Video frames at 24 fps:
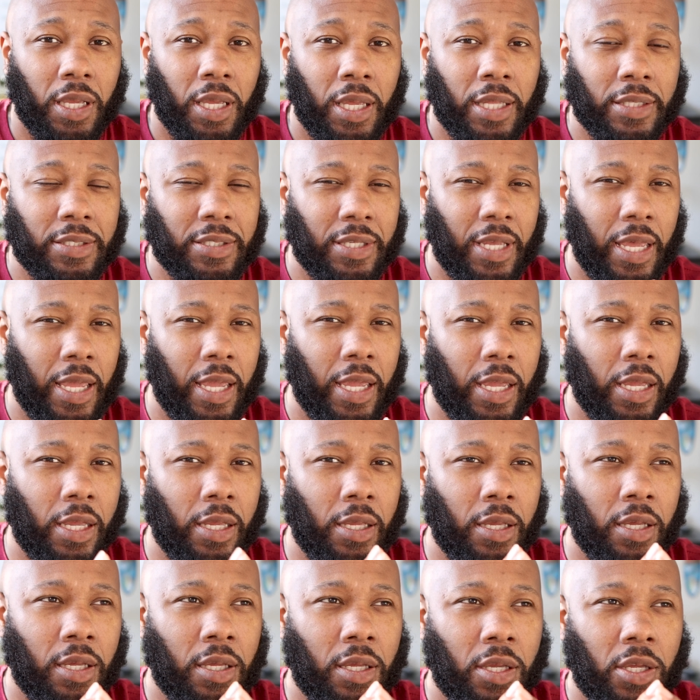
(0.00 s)
It's
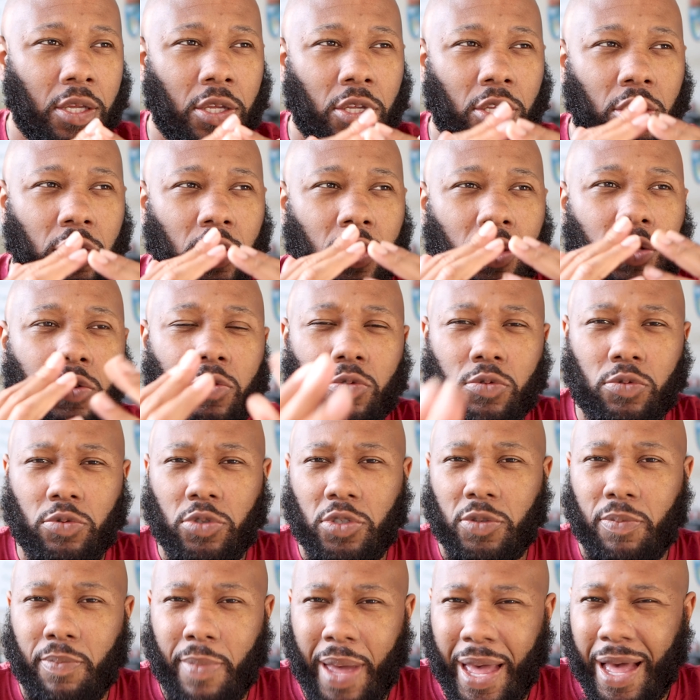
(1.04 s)
a
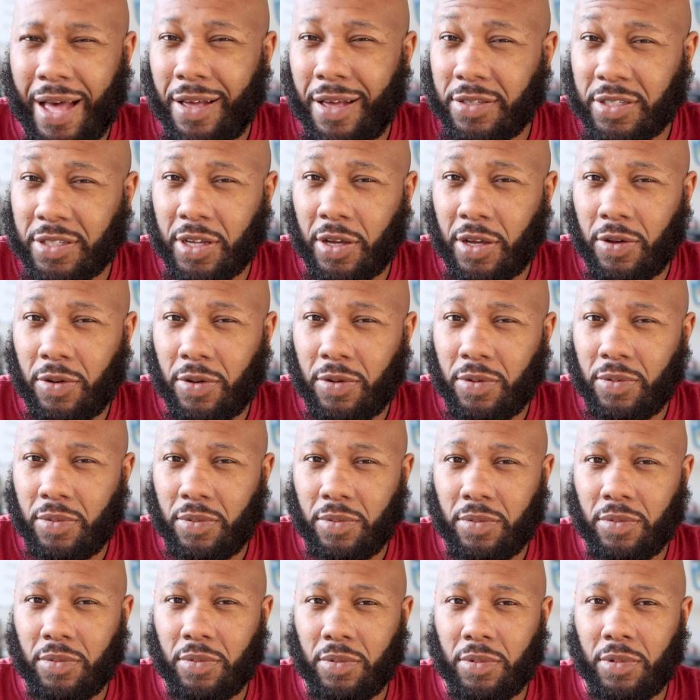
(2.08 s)
huge
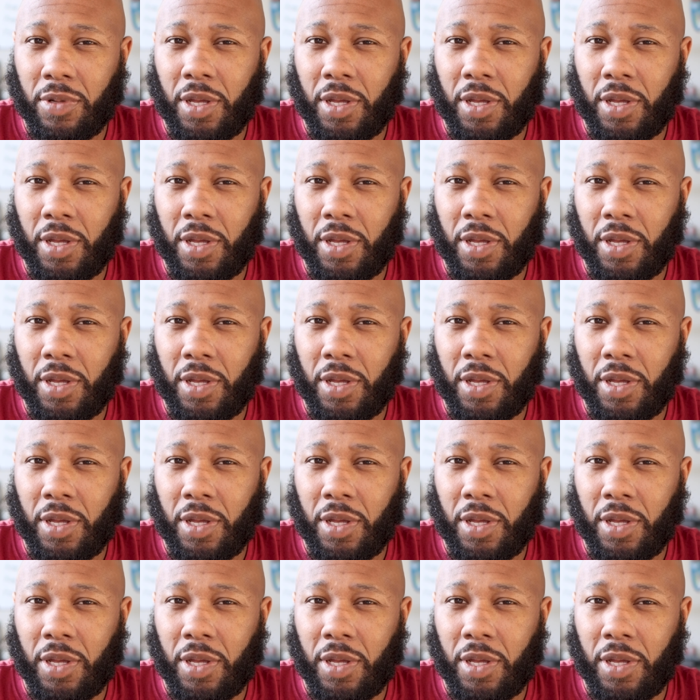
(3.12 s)
milestone